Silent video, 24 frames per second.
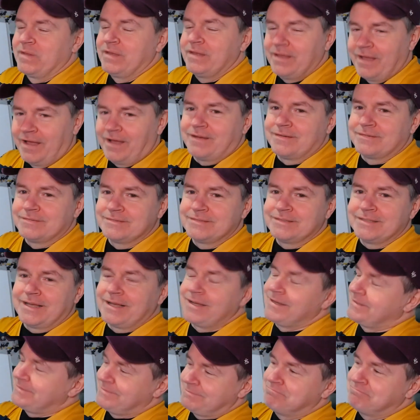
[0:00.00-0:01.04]
Yeah.
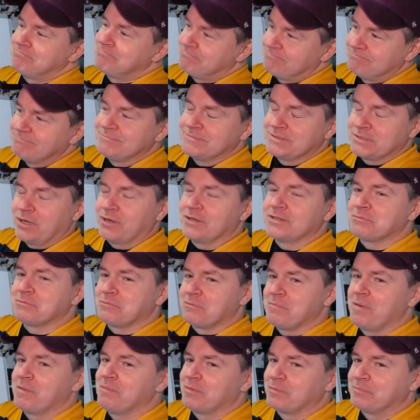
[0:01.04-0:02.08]
It's hard to
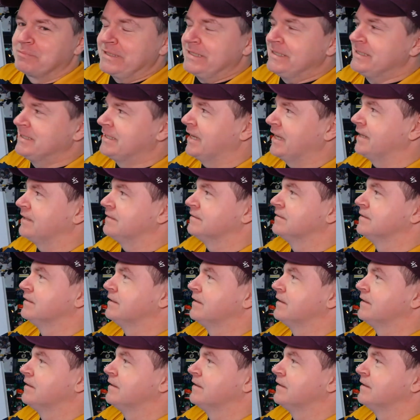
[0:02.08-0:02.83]
remember being dead.